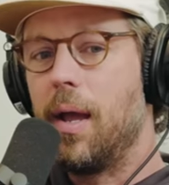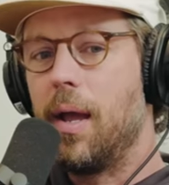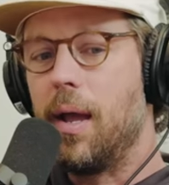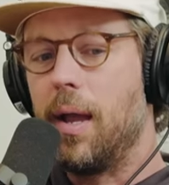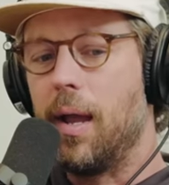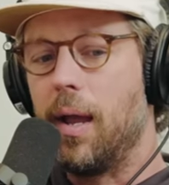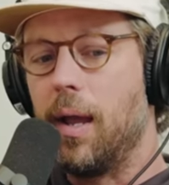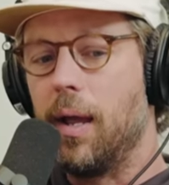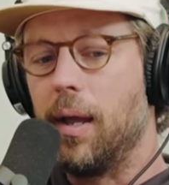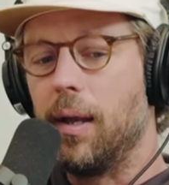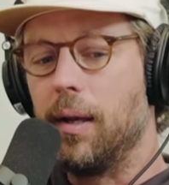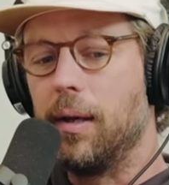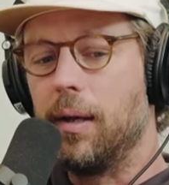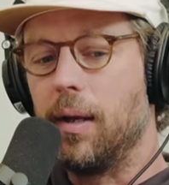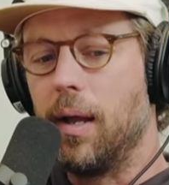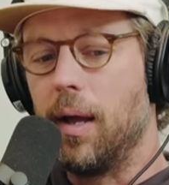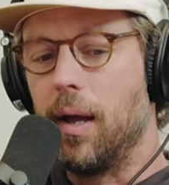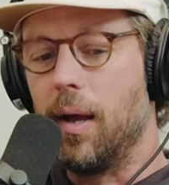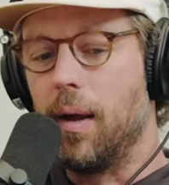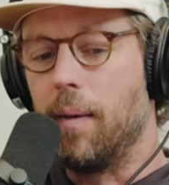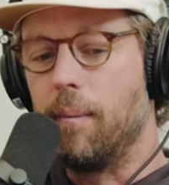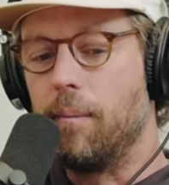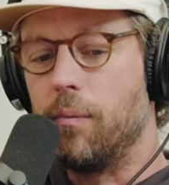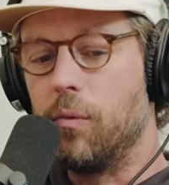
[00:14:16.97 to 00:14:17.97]
and
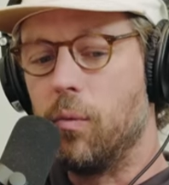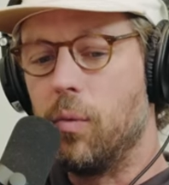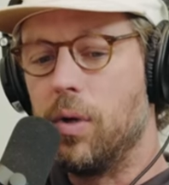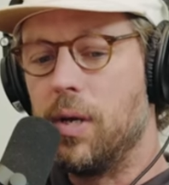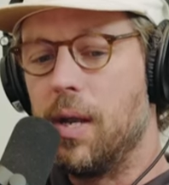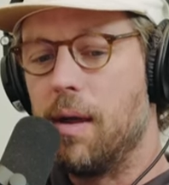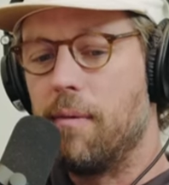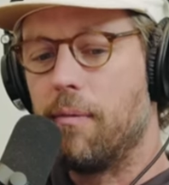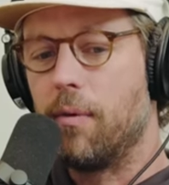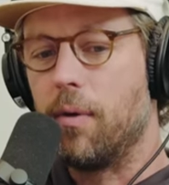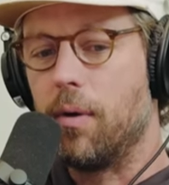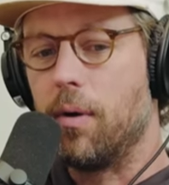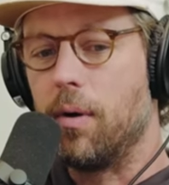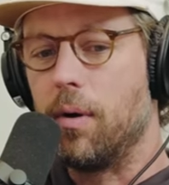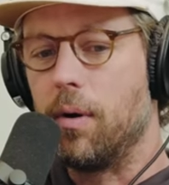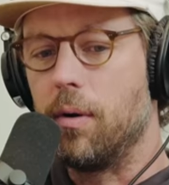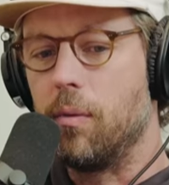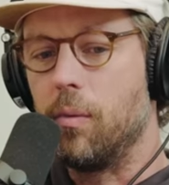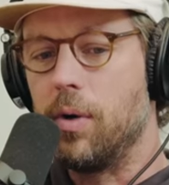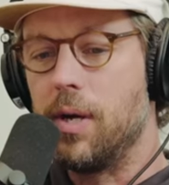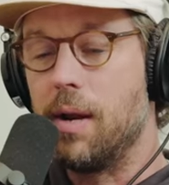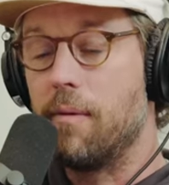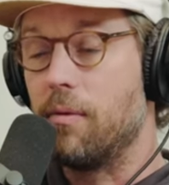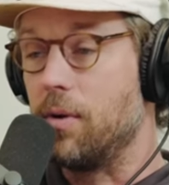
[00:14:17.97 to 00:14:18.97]
um, we
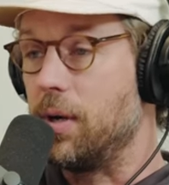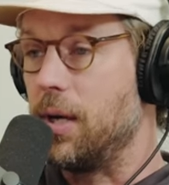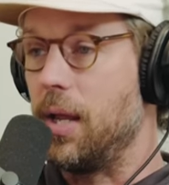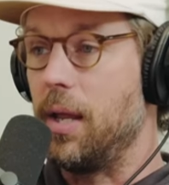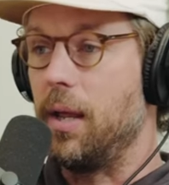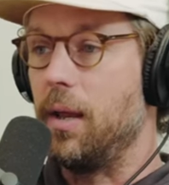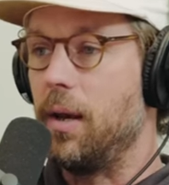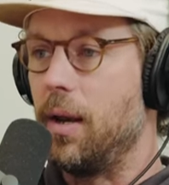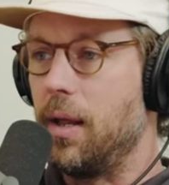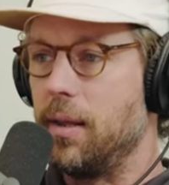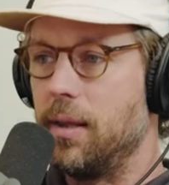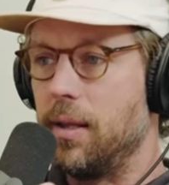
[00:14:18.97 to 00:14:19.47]
never we never did.